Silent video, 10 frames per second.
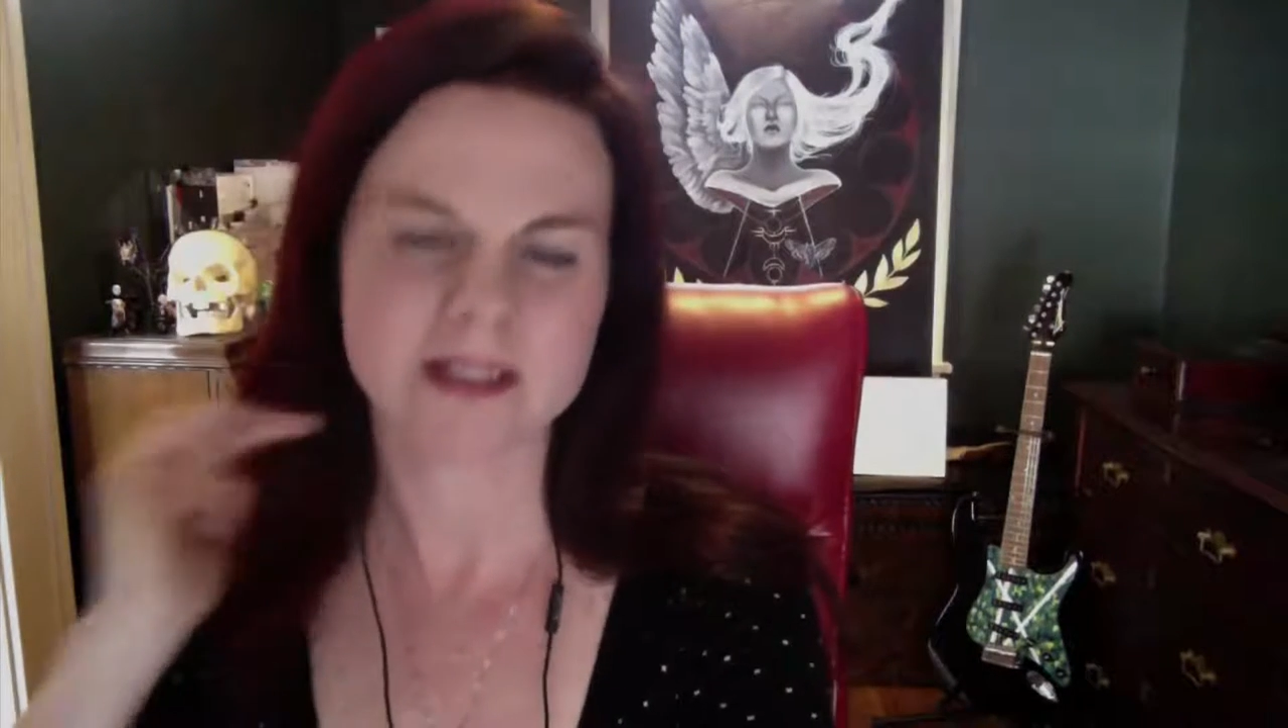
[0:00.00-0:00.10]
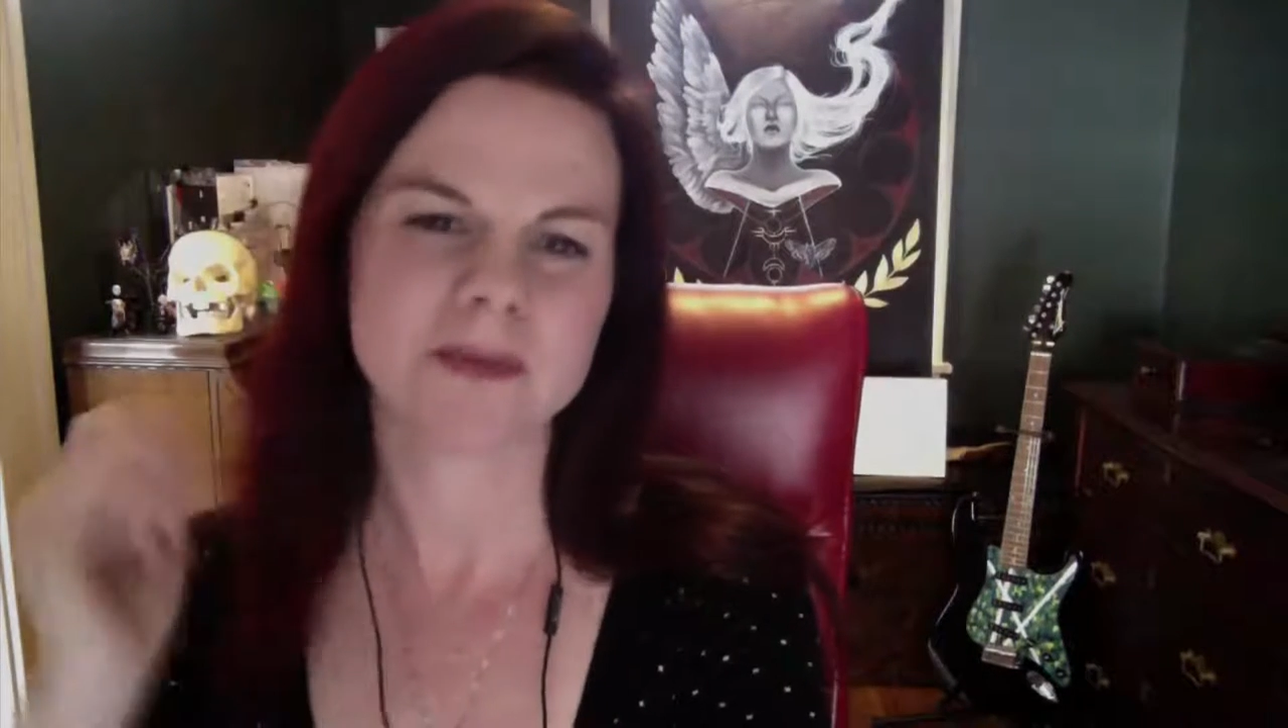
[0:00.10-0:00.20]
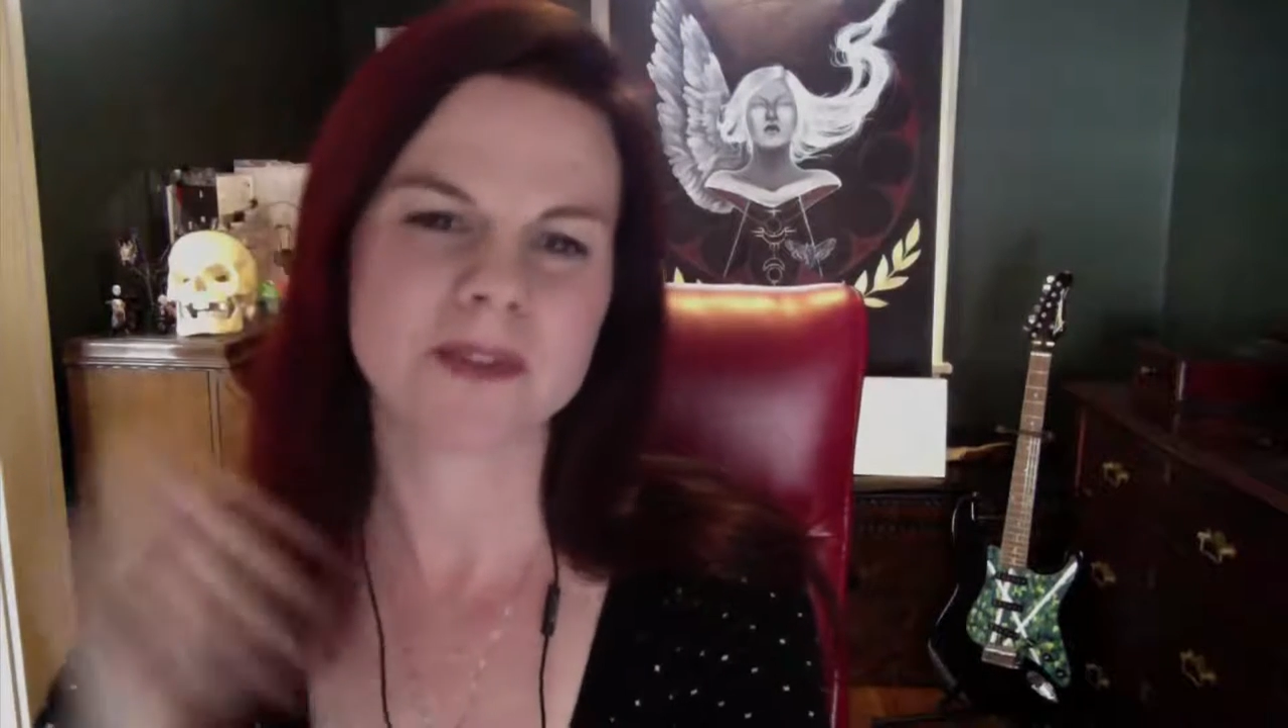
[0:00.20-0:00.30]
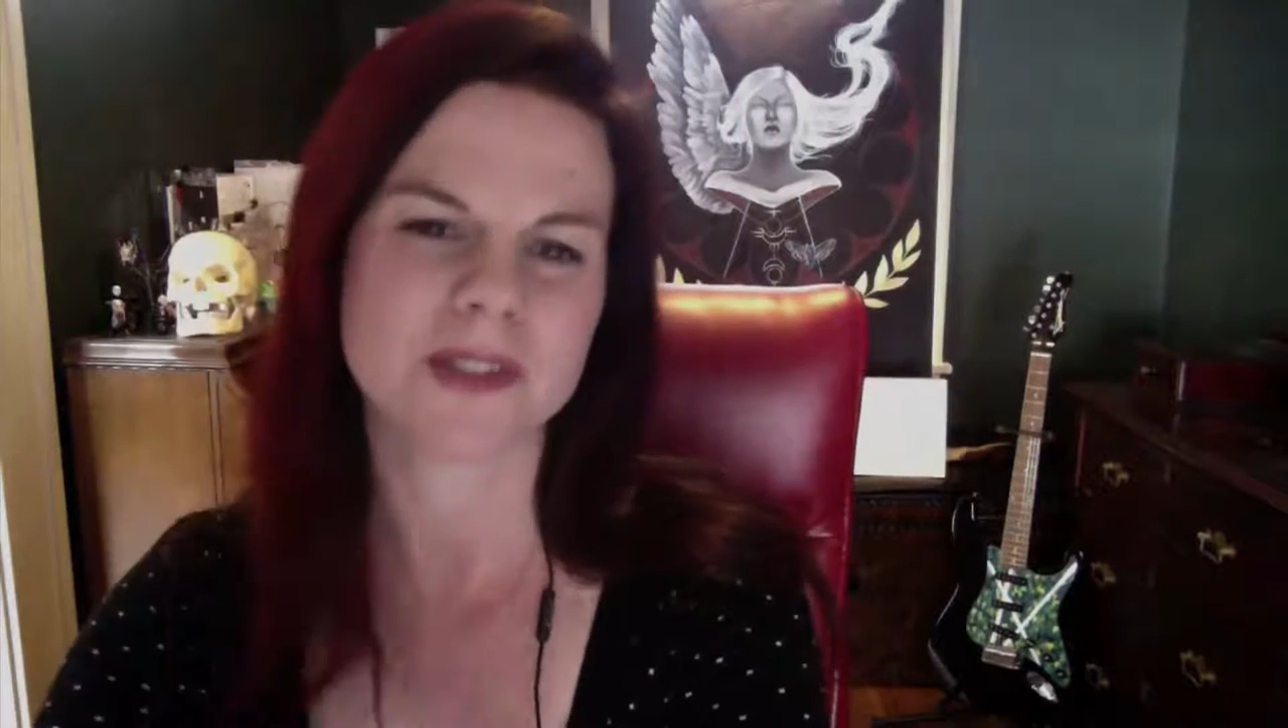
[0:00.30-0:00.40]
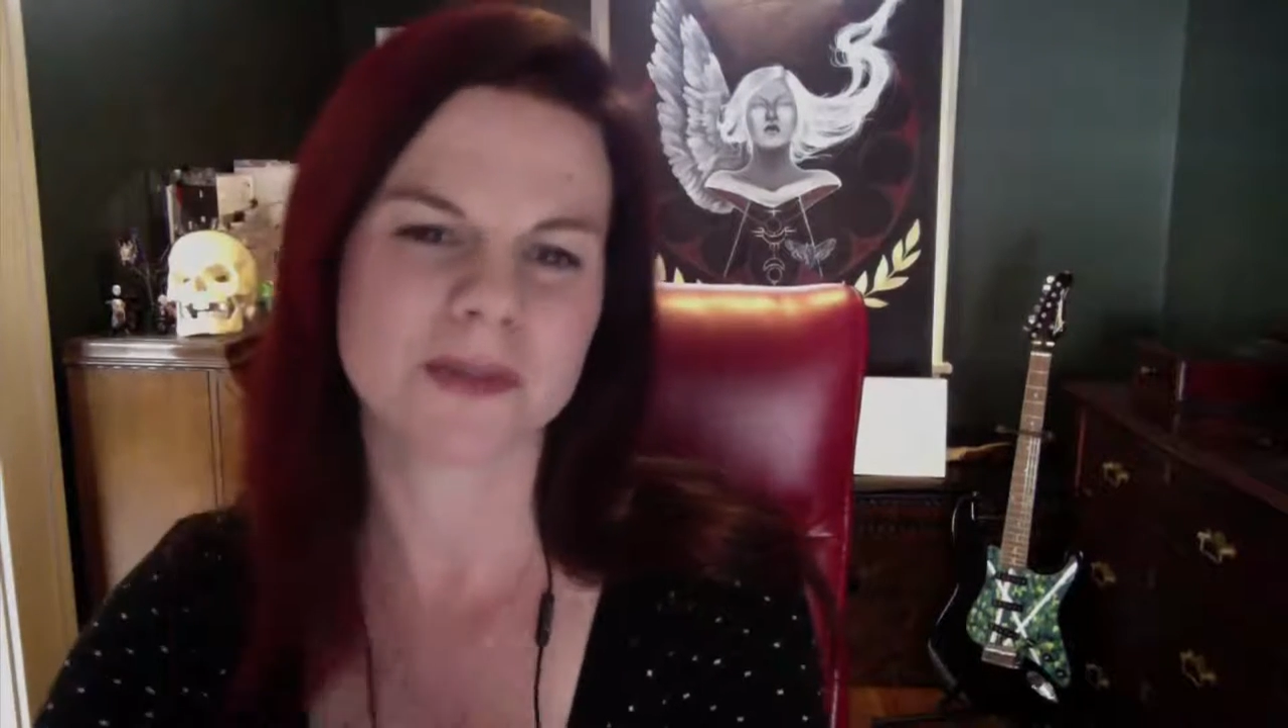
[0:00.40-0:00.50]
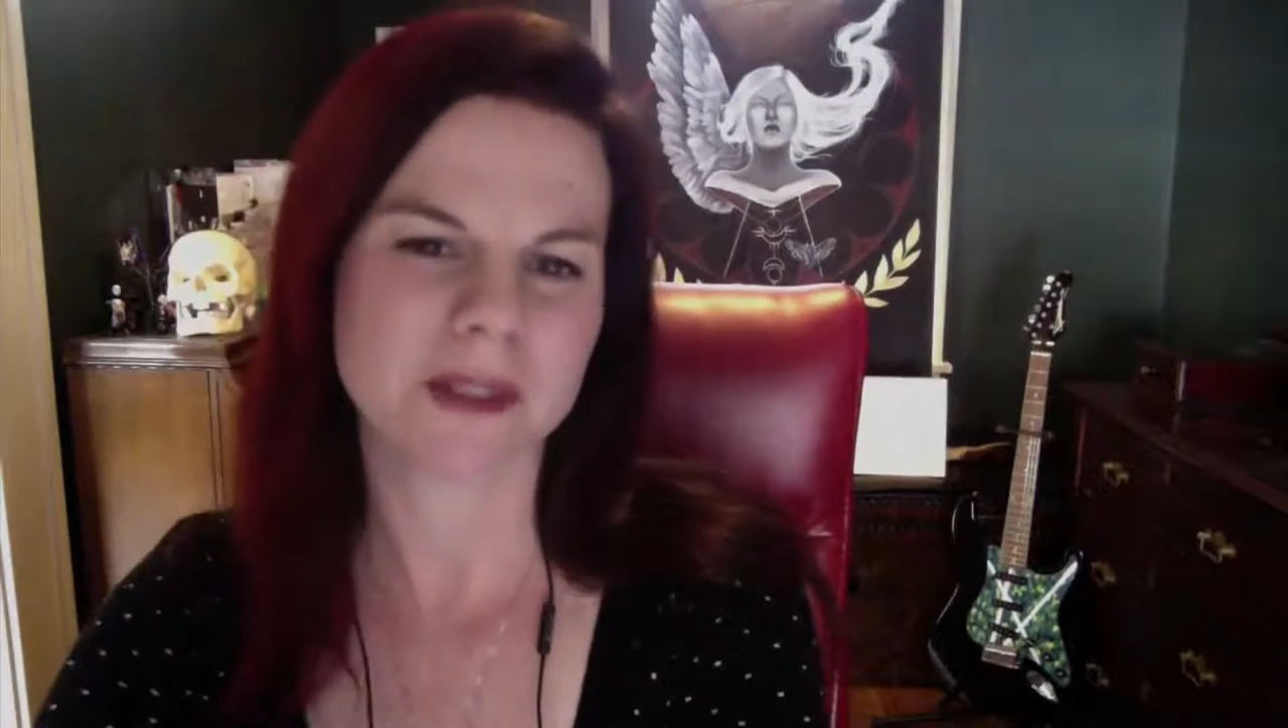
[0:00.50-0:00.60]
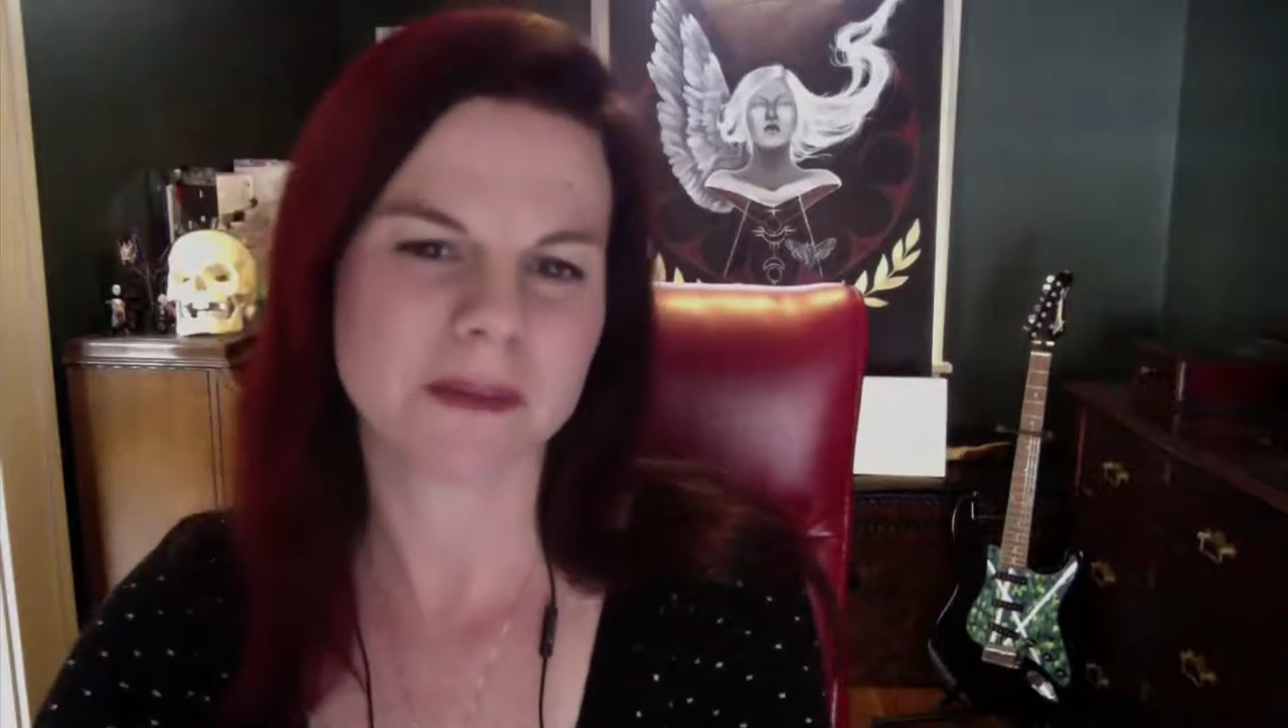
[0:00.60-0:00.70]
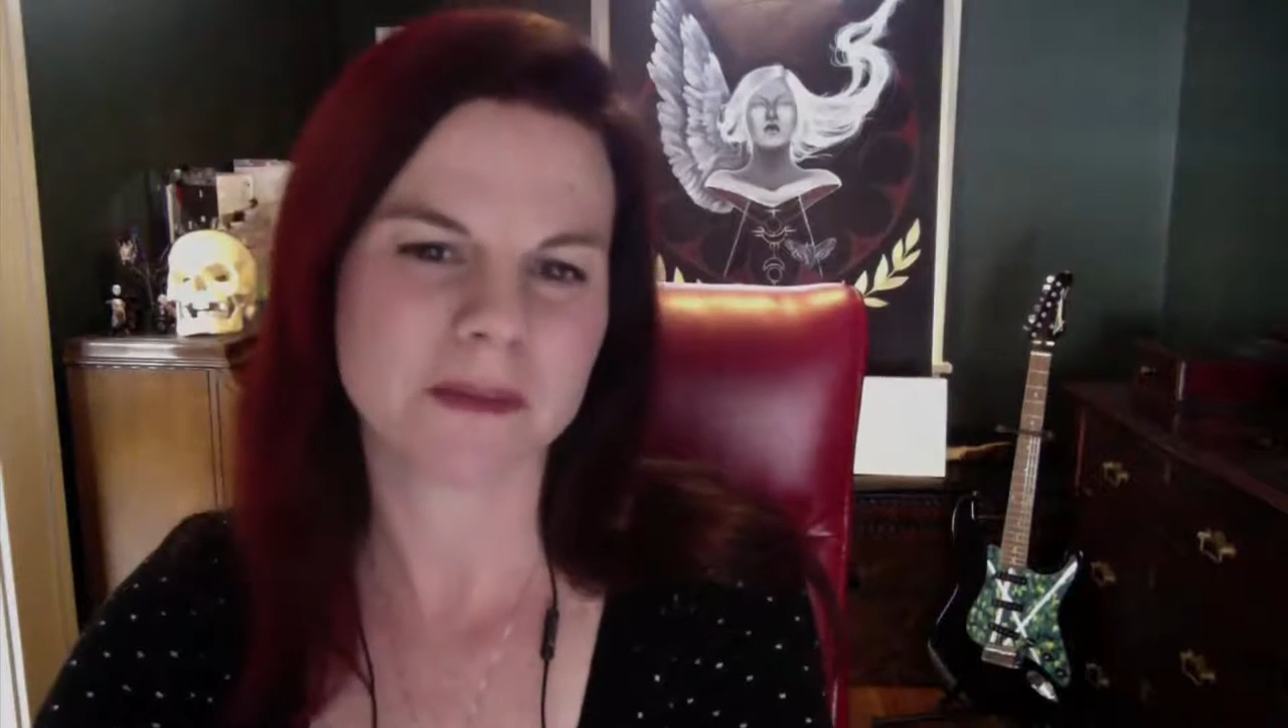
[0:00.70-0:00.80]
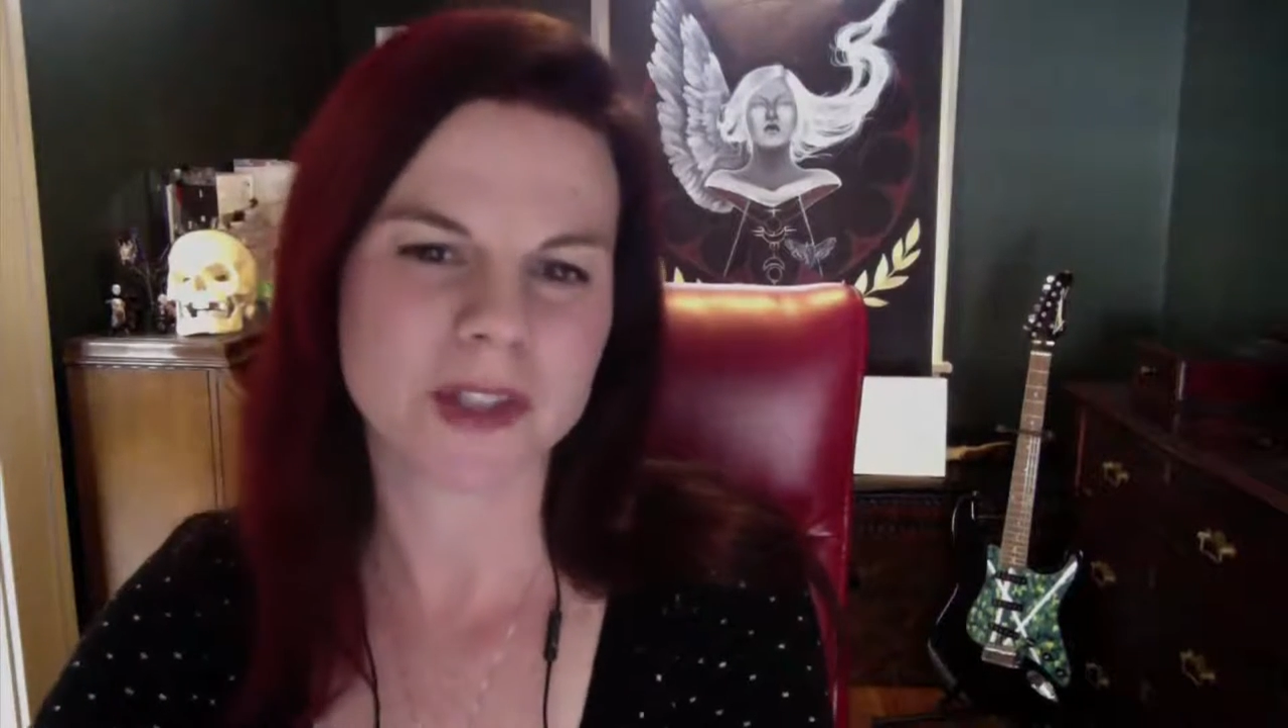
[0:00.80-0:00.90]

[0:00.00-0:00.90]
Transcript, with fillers: I was doing